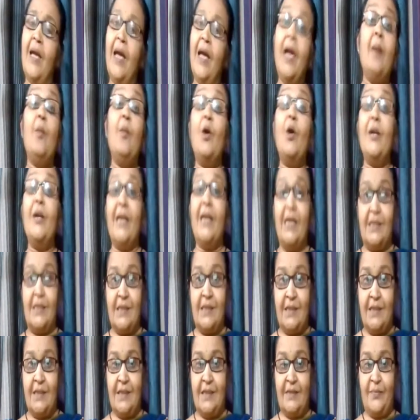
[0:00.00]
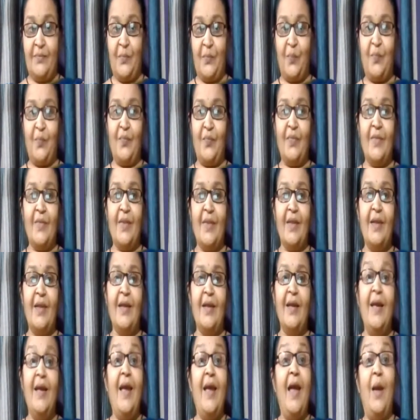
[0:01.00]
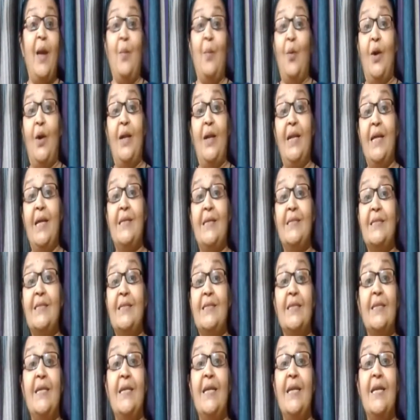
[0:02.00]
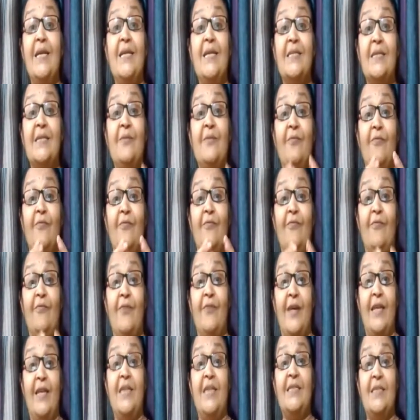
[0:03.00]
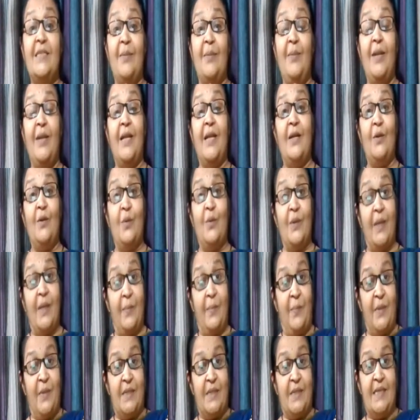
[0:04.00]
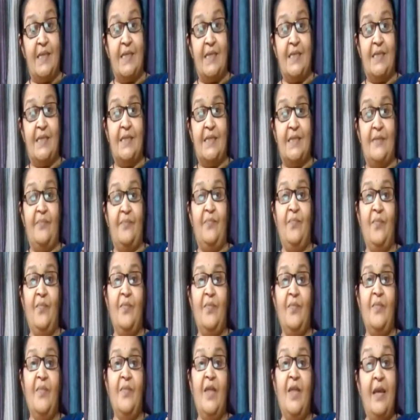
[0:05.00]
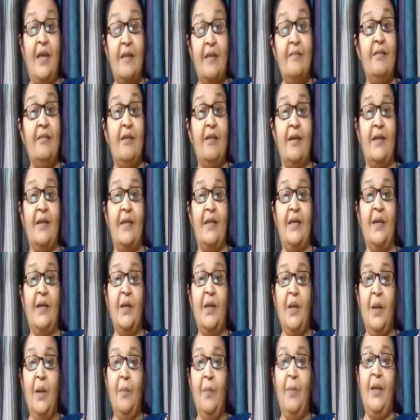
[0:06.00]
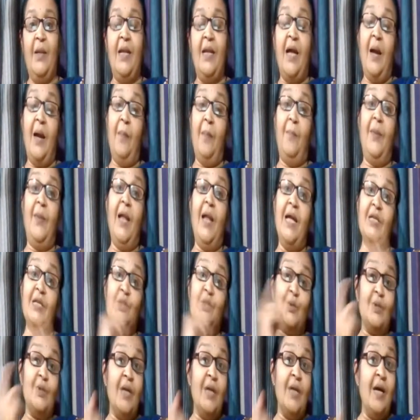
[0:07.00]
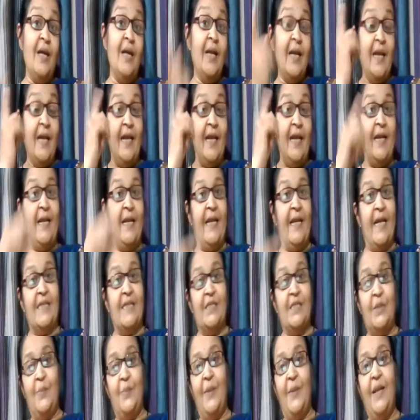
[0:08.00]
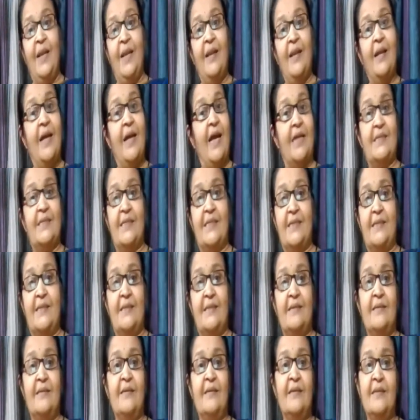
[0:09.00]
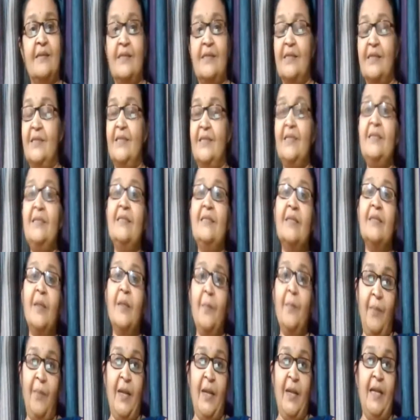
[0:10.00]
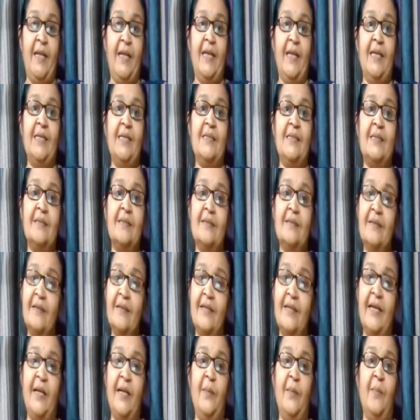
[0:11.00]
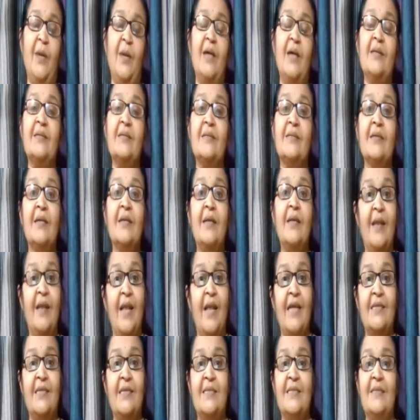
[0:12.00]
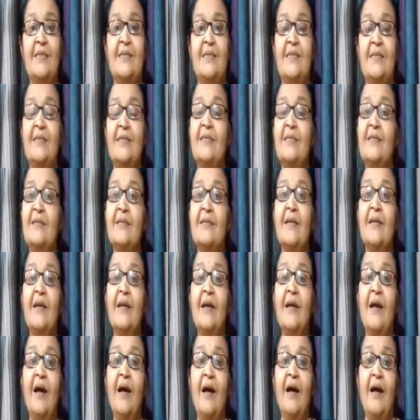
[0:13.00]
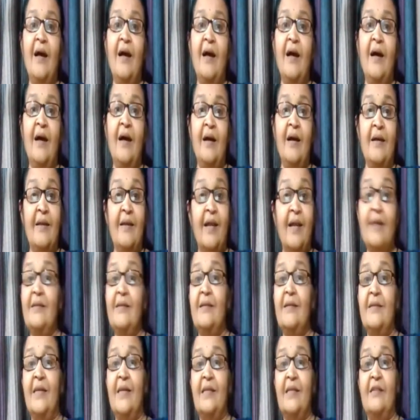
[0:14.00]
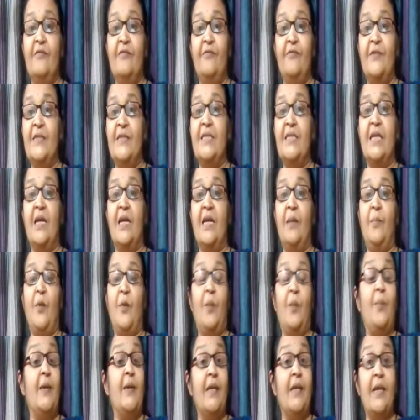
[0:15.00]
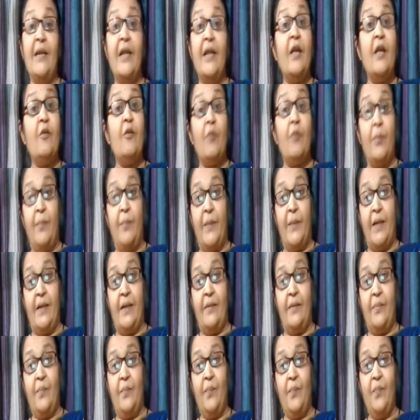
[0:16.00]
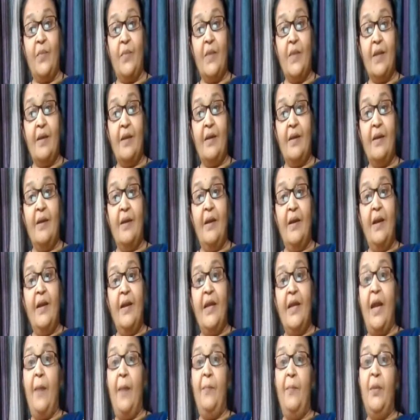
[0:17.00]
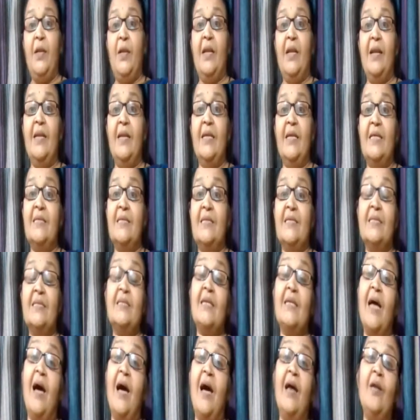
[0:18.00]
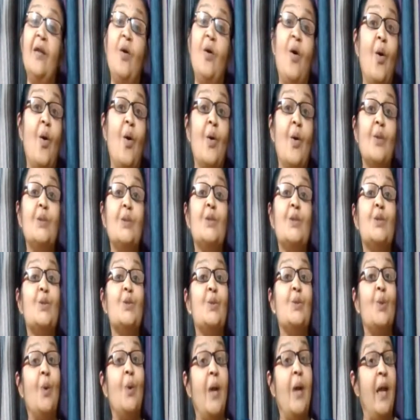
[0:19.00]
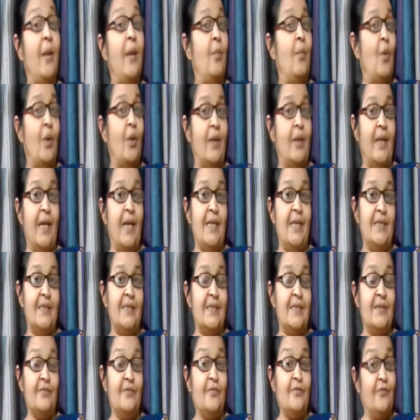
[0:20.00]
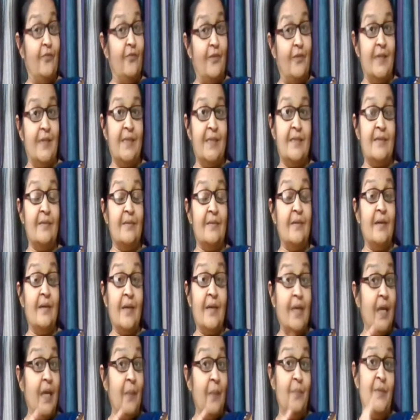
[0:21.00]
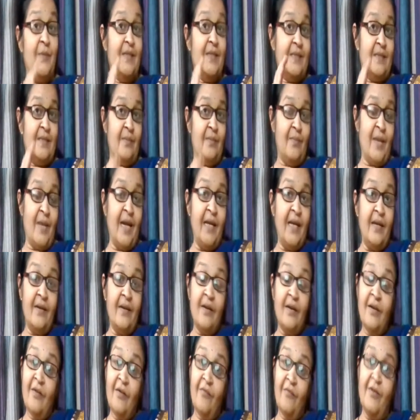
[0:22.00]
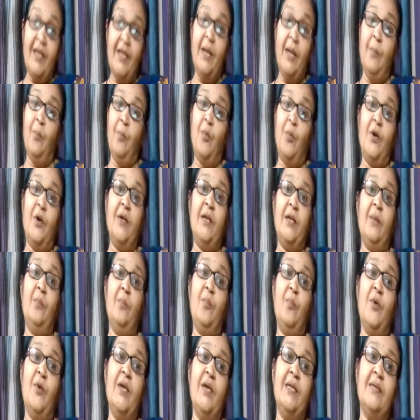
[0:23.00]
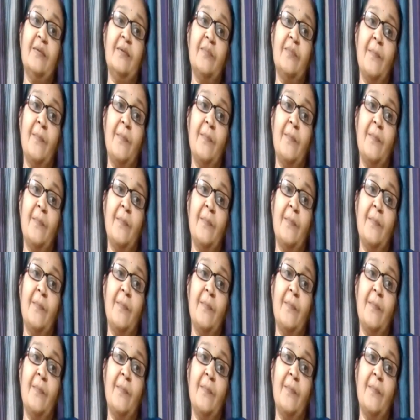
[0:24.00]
Amortization. Amortization is a very similar to depreciation in theory, but applies to the intangible assets such as patents, trademarks, licenses, rather than the physical property and equipment. Capital leases are also amortized. Friends, keep this in mind. Very important point.